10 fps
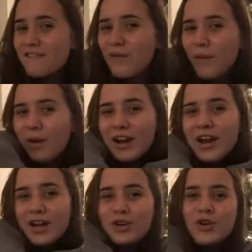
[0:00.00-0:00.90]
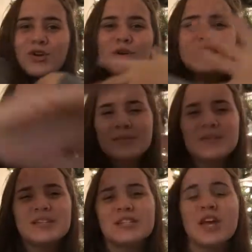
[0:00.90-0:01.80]
for
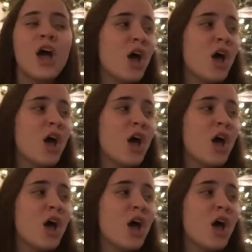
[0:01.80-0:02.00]
Christmas